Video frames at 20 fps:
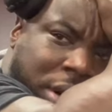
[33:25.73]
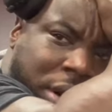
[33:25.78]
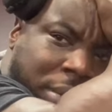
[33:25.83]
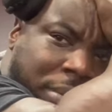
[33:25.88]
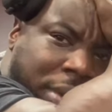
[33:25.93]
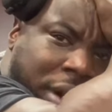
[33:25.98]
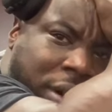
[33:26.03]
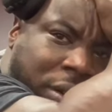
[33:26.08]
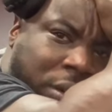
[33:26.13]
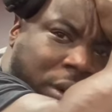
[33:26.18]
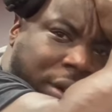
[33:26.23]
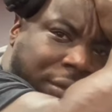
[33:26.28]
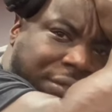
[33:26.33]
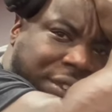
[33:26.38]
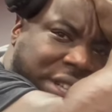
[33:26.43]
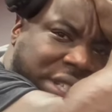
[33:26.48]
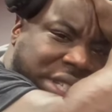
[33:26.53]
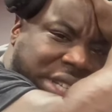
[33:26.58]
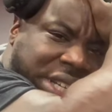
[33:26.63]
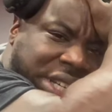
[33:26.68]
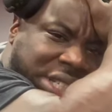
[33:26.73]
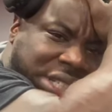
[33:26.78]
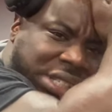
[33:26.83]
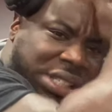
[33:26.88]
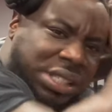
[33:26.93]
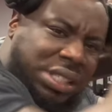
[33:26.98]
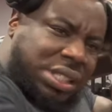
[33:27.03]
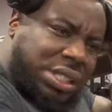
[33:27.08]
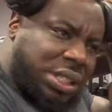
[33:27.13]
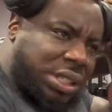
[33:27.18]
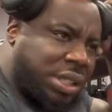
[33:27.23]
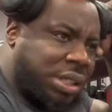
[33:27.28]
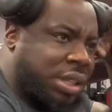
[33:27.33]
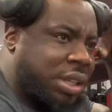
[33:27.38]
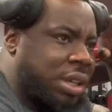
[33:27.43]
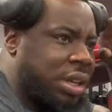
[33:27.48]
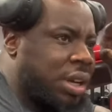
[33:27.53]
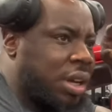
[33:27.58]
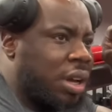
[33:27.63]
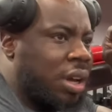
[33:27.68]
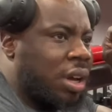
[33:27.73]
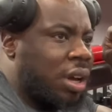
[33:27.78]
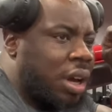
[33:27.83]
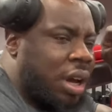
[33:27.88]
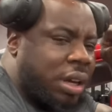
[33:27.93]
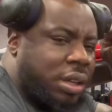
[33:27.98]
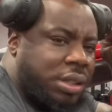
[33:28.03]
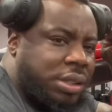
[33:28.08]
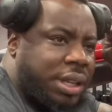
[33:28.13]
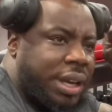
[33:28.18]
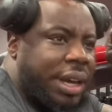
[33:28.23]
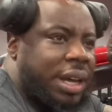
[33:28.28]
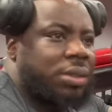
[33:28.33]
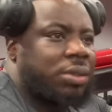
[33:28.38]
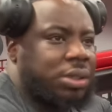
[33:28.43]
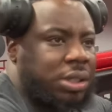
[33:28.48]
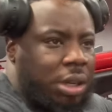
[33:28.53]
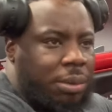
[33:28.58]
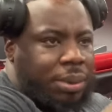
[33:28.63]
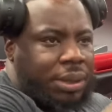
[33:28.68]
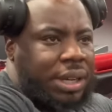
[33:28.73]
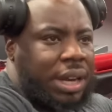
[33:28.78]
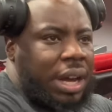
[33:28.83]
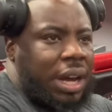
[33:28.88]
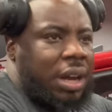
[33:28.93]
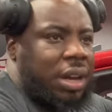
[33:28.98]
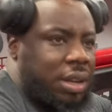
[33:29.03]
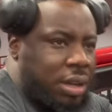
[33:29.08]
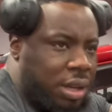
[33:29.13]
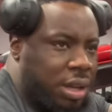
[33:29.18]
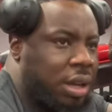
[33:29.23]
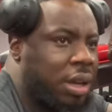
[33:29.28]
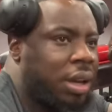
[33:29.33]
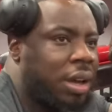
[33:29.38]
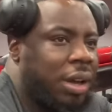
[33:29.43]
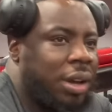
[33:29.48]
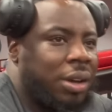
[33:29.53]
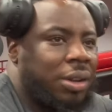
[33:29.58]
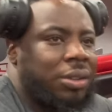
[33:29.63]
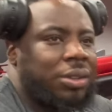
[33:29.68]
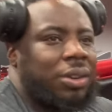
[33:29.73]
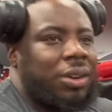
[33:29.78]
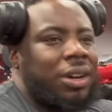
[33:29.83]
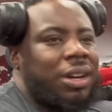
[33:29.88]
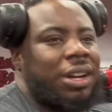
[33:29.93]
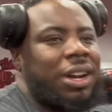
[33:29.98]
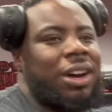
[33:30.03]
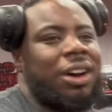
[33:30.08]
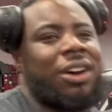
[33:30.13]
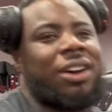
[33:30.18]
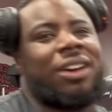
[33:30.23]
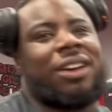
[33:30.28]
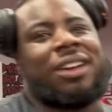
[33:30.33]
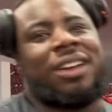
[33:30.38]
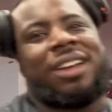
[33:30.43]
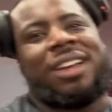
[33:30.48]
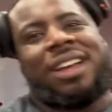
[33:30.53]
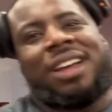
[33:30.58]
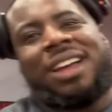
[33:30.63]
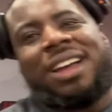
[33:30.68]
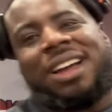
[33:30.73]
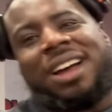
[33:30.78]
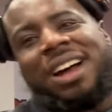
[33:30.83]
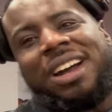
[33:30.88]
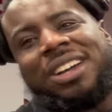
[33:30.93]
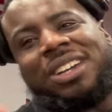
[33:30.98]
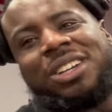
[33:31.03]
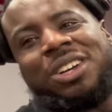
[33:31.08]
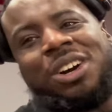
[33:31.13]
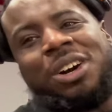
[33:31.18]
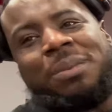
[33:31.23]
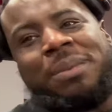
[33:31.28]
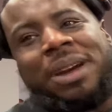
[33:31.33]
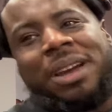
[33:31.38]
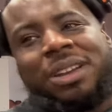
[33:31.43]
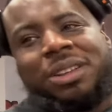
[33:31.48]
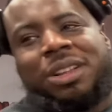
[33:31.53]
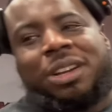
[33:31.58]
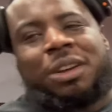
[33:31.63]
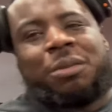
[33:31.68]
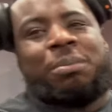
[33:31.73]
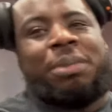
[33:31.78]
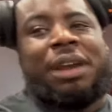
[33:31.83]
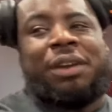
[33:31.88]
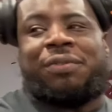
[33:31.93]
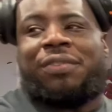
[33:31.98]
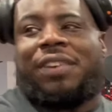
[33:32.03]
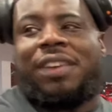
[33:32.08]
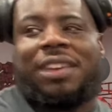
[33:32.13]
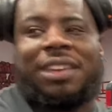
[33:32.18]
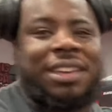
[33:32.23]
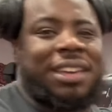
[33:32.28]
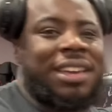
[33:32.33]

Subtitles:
about what, 15, 16, I used to ask, what's up, big dog? What's going on? How you doing, man? You looking beefy.